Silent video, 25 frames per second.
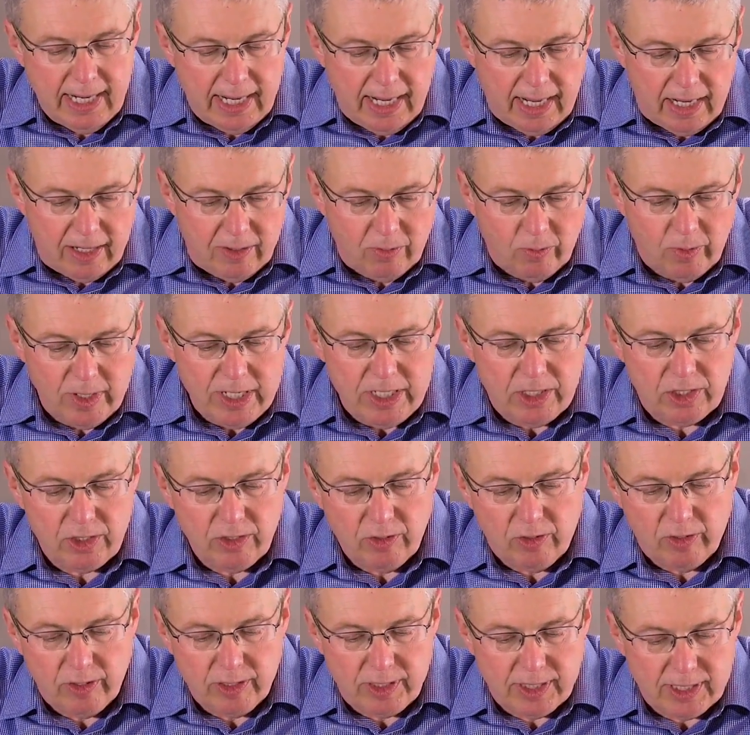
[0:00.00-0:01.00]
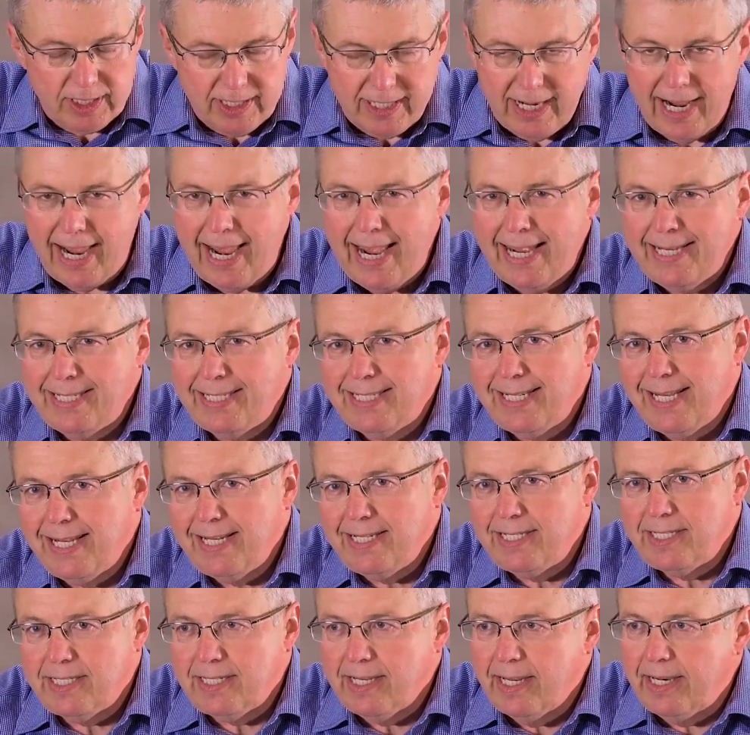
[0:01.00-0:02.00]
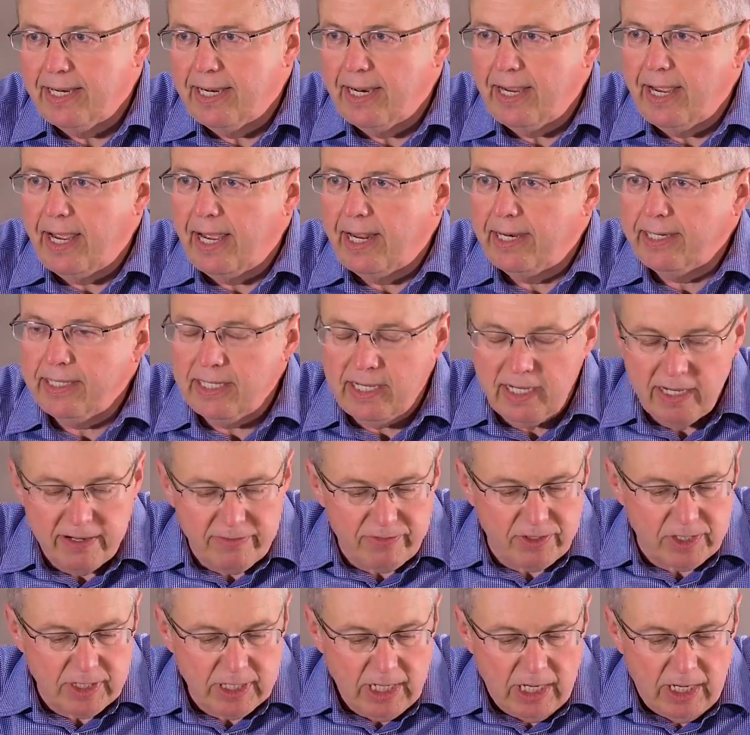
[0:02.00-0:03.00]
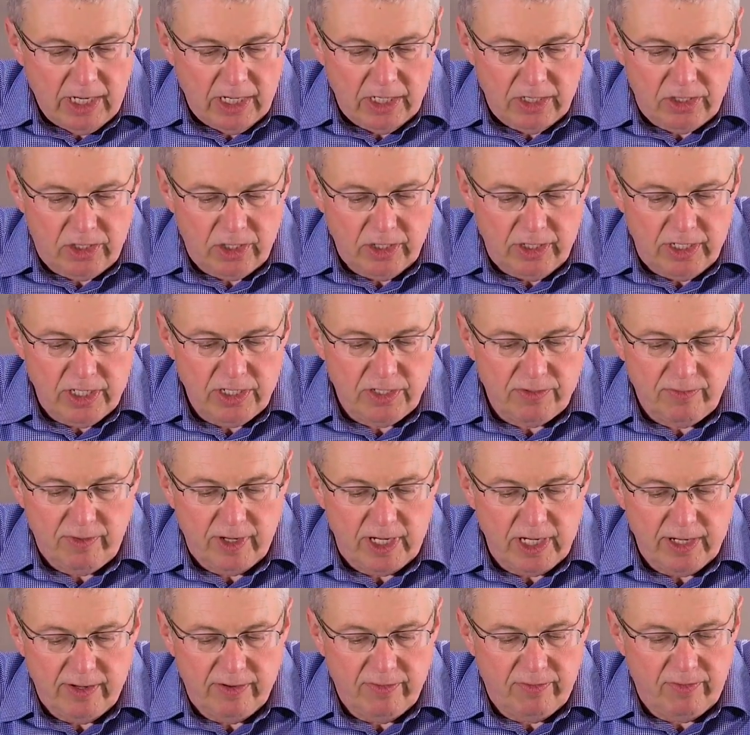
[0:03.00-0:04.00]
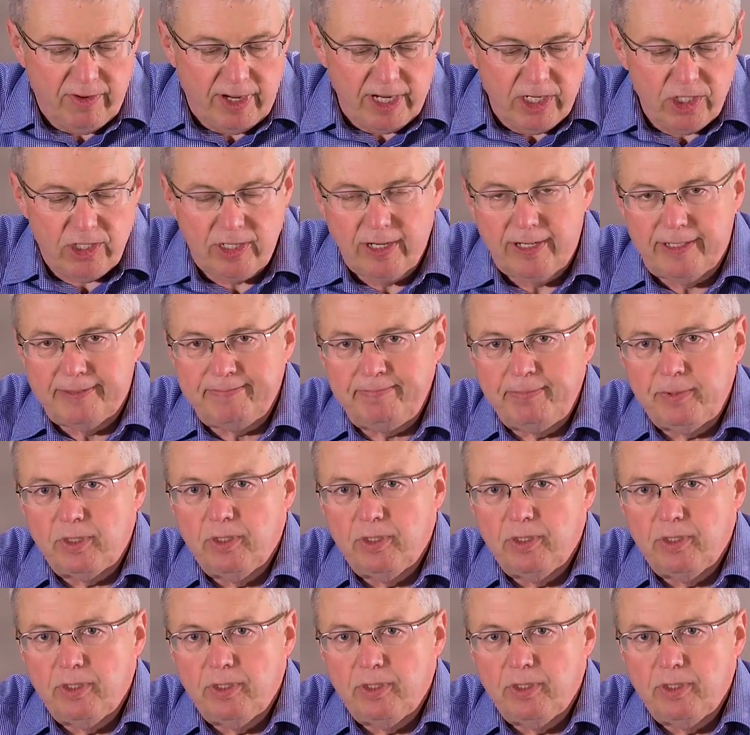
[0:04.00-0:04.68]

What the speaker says: and resource and assets and gifts to this venture,